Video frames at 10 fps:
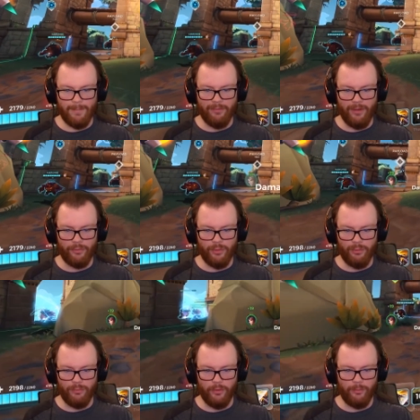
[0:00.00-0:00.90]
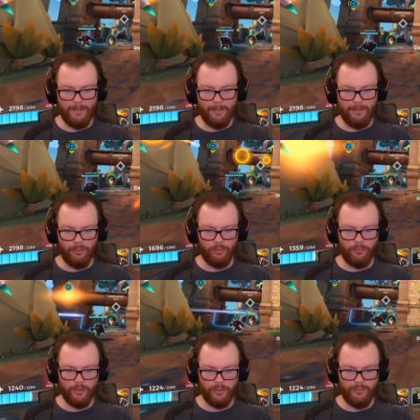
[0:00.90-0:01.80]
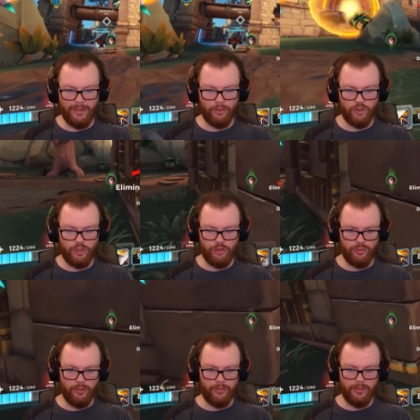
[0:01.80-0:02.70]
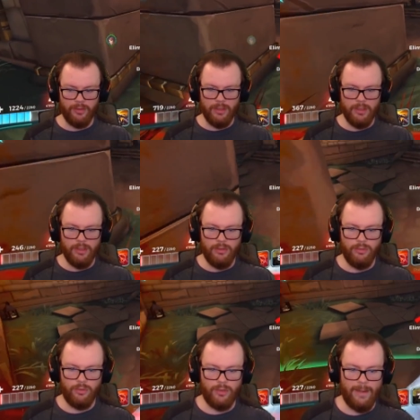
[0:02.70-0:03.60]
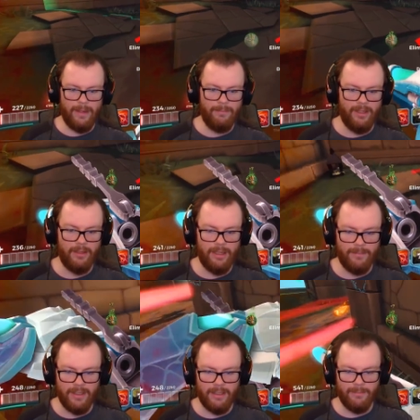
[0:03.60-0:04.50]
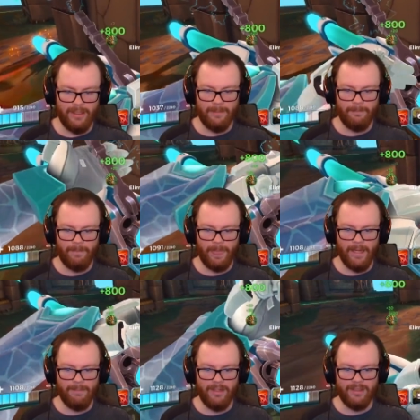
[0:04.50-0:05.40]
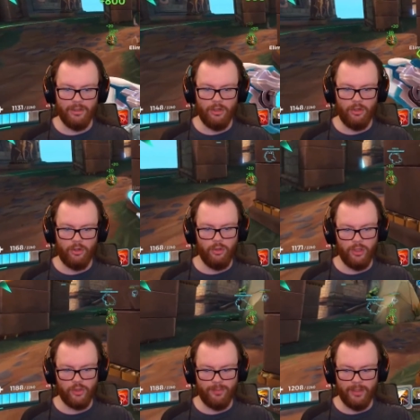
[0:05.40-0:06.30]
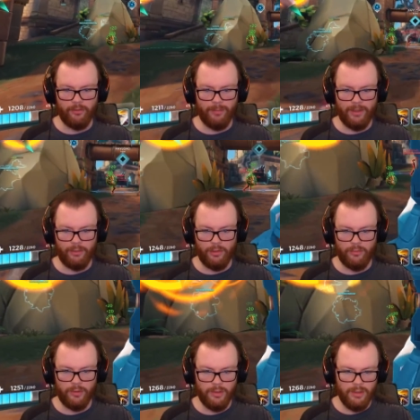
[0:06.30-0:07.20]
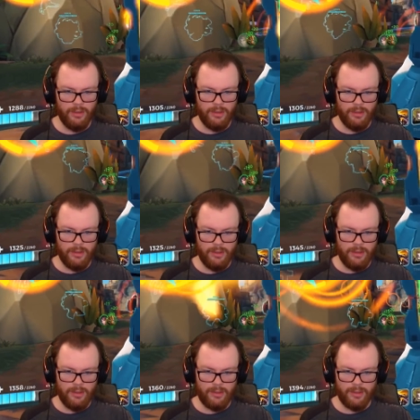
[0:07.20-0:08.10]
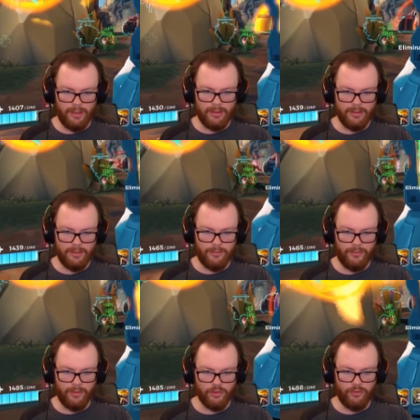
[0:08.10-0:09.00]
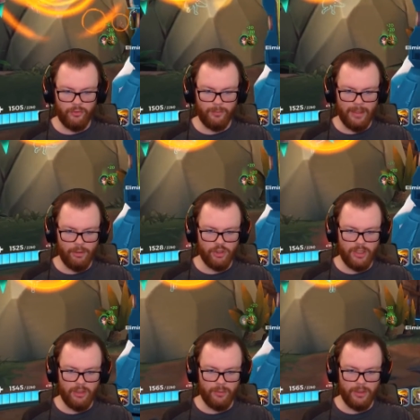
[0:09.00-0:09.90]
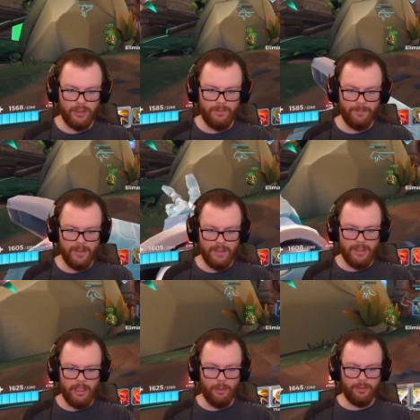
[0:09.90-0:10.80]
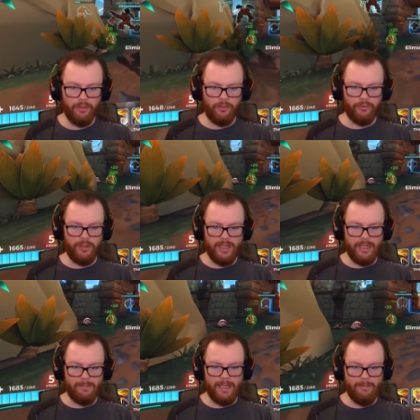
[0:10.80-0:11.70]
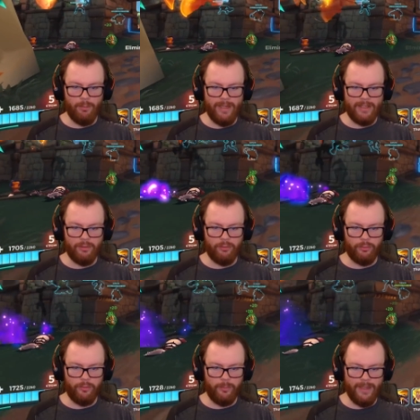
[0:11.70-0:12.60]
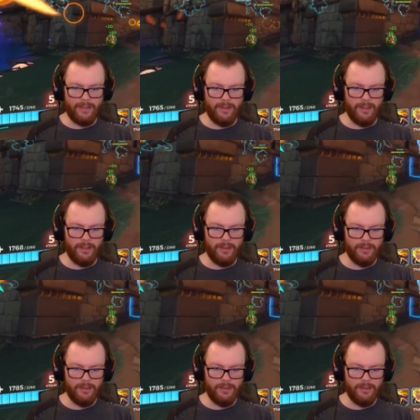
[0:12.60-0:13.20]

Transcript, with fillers: if I was going reveal spam, I'd be able to reveal her even after she destroys it. Ooh, crap. I'm dead. I'm dead. I'm dead. I'm not dead. Oh, Clutch Blossom by the Grover. Okay, let's see. Let's just do some damage there. There we go. Helped kill this guy. Got my ammo back. There's a reveal back there.